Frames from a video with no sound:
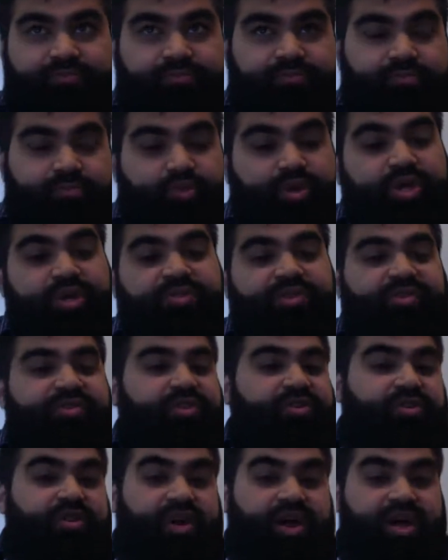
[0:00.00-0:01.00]
We know that
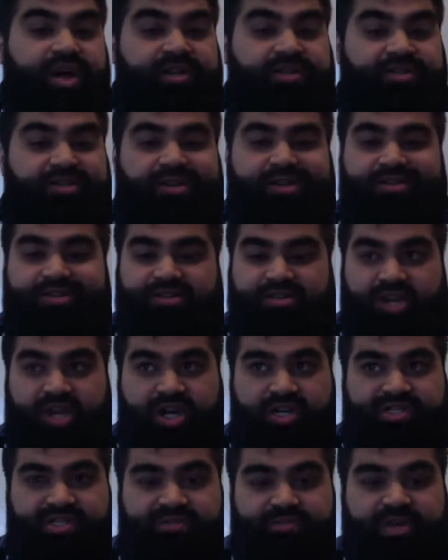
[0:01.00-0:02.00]
the Quran
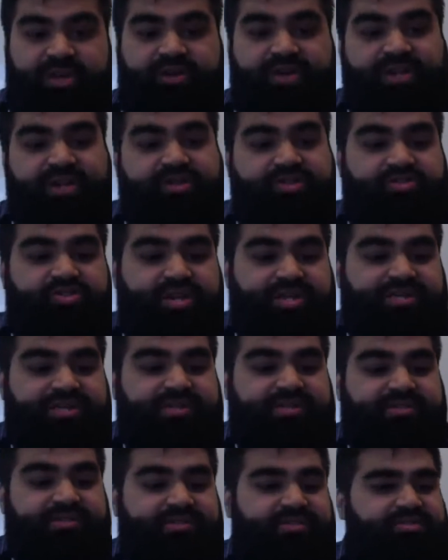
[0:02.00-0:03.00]
talks about and
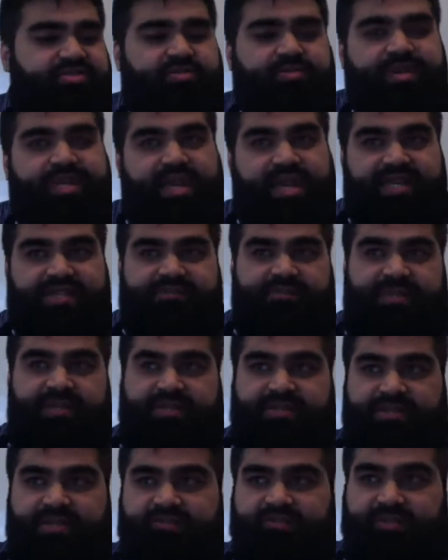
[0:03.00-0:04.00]
addresses so many
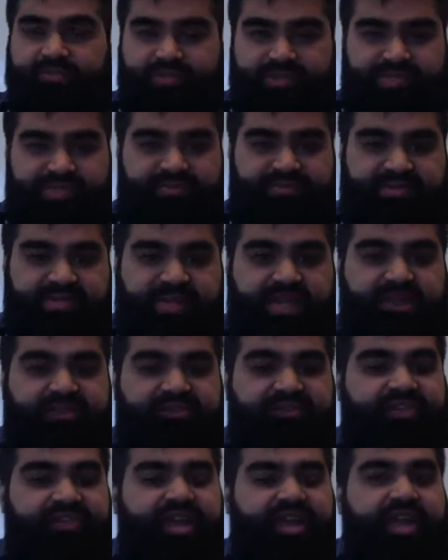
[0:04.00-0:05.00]
aspects of the Muslim's
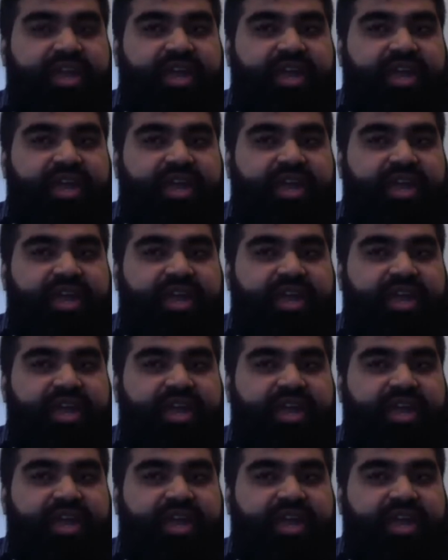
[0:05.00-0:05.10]
life.